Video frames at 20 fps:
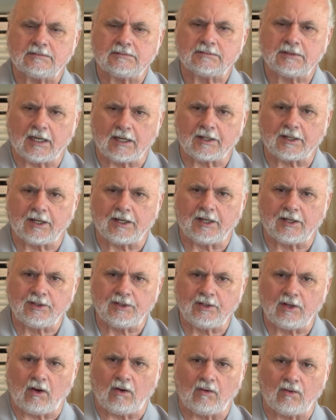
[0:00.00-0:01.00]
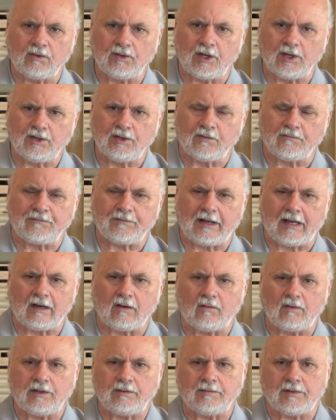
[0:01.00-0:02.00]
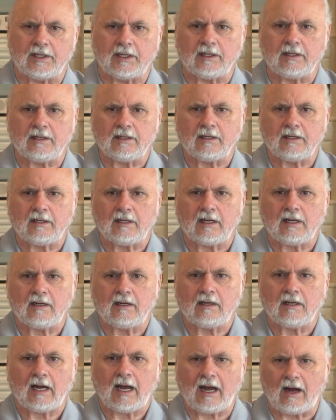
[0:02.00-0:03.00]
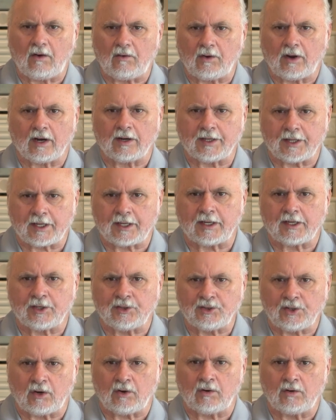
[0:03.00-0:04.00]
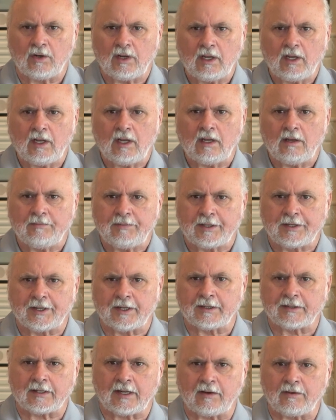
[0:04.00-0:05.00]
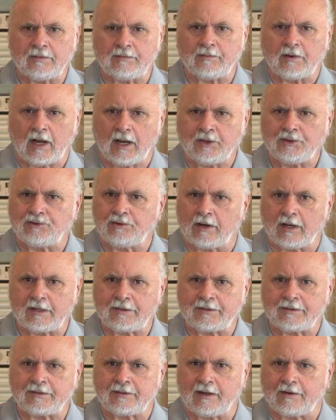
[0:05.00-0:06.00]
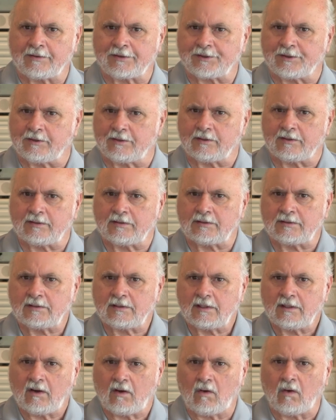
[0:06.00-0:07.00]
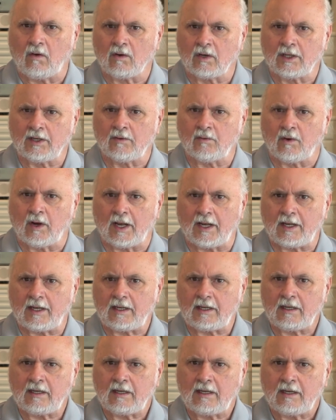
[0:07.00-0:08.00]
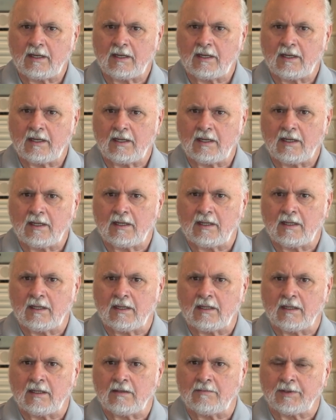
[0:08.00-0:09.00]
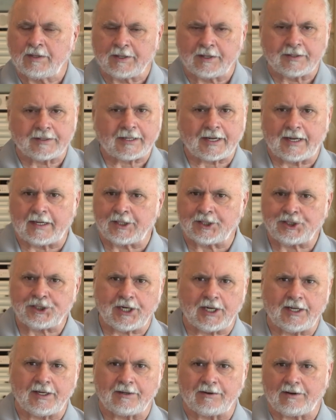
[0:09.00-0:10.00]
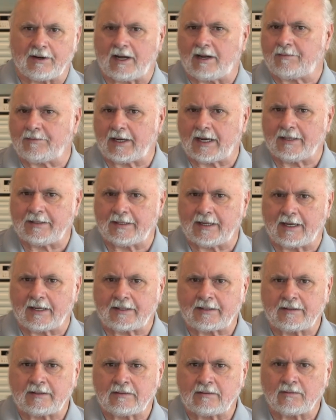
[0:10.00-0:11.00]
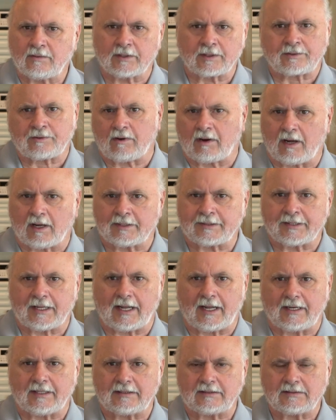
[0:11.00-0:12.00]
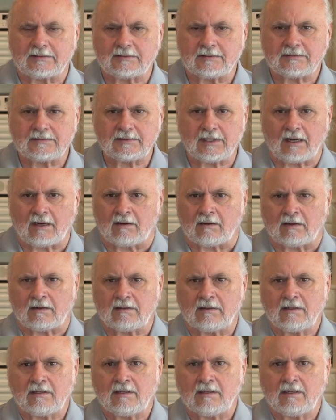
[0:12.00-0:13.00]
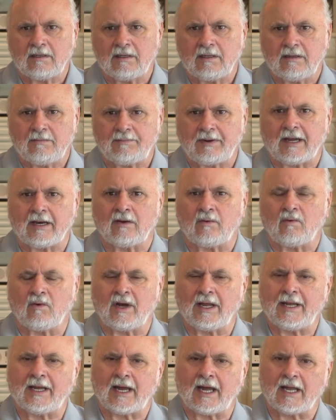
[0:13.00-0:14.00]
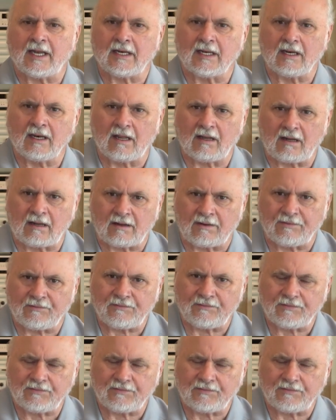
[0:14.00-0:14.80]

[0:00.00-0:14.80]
They're going to know that you're following me. How are they going to know? Because I dress a certain holy way? Because I got a chain around my neck with a cross on it? No. By the way I love.